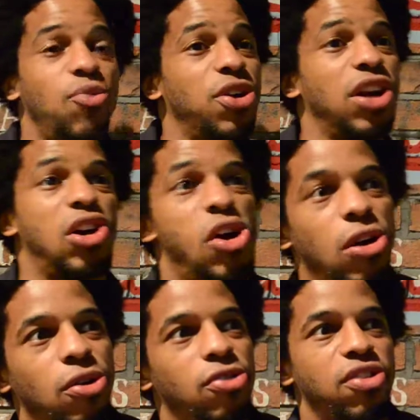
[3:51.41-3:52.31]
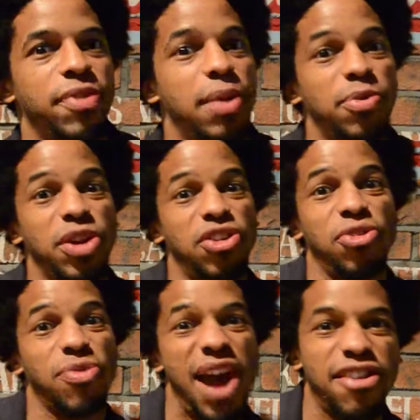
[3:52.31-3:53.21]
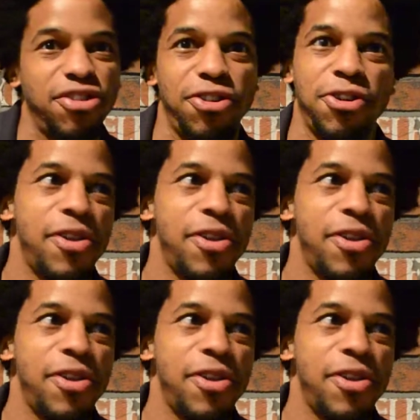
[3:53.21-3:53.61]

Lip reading: we're going to call her or something. We could harass her.